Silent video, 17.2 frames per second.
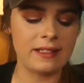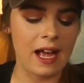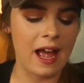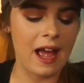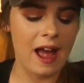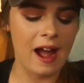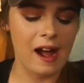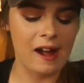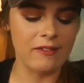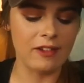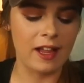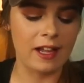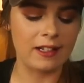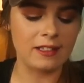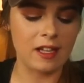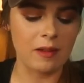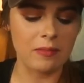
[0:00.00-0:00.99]
I have
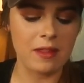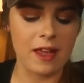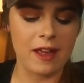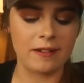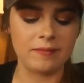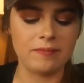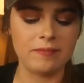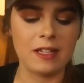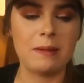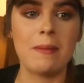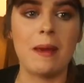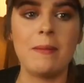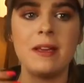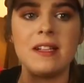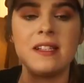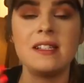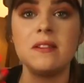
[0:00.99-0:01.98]
like something, like
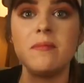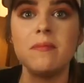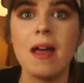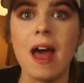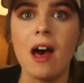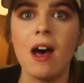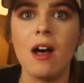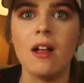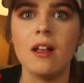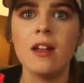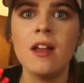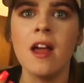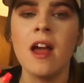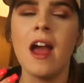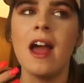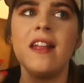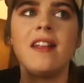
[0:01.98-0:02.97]
maybe a smell,
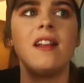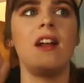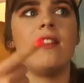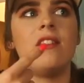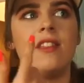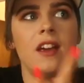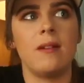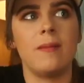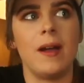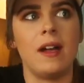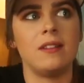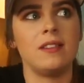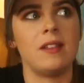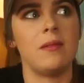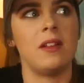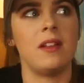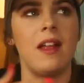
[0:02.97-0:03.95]
and then I'll think
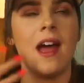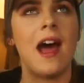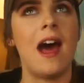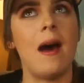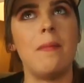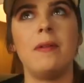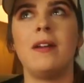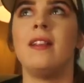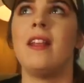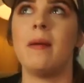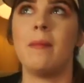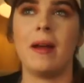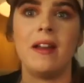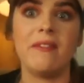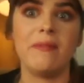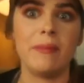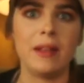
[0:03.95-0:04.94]
about something that happened and they
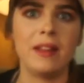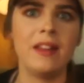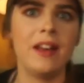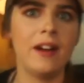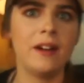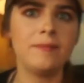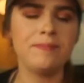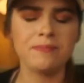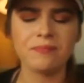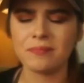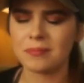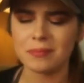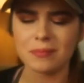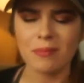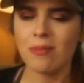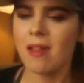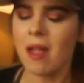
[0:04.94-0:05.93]
might have been there.
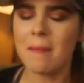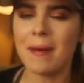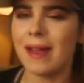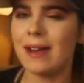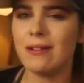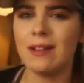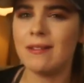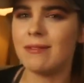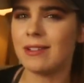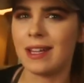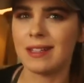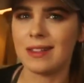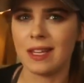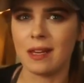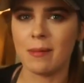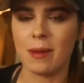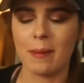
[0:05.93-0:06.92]
But I don't ever
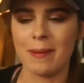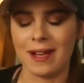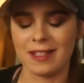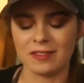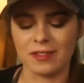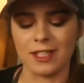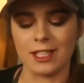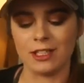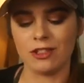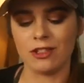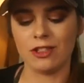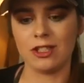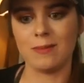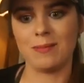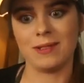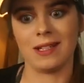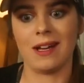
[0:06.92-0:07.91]
like think about past
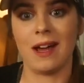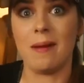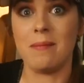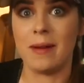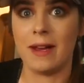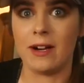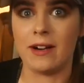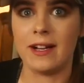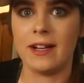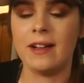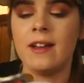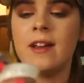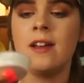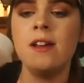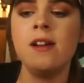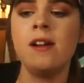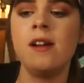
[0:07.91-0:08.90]
relationships, like I'm married.
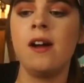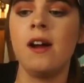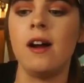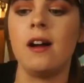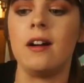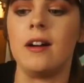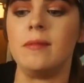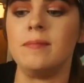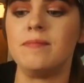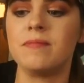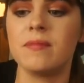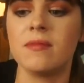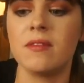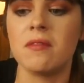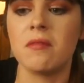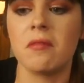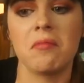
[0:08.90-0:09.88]
I
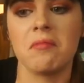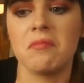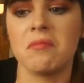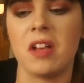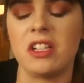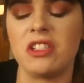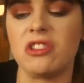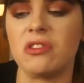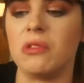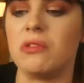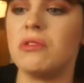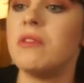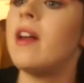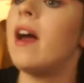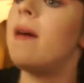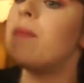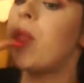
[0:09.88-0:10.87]
just don't do
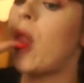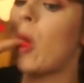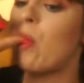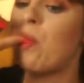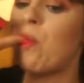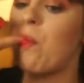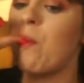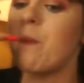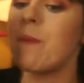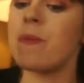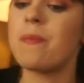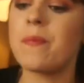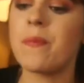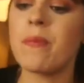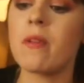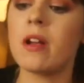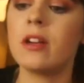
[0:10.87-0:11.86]
that.
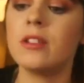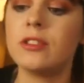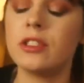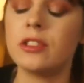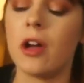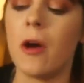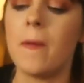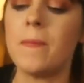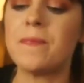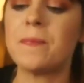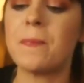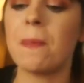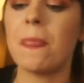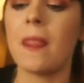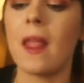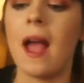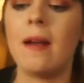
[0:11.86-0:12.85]
So
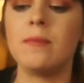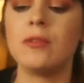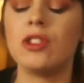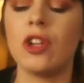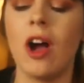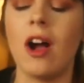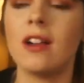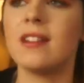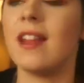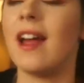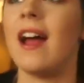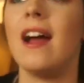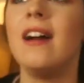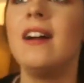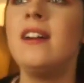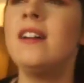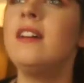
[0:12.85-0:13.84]
I'm shocked
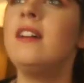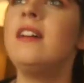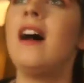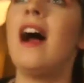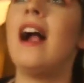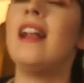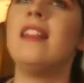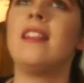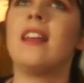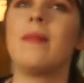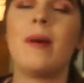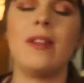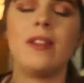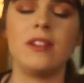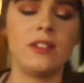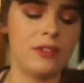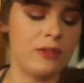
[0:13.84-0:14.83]
that I didn't think
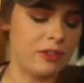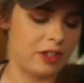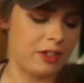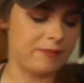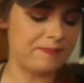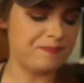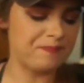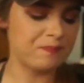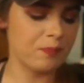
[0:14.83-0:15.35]
about this sooner.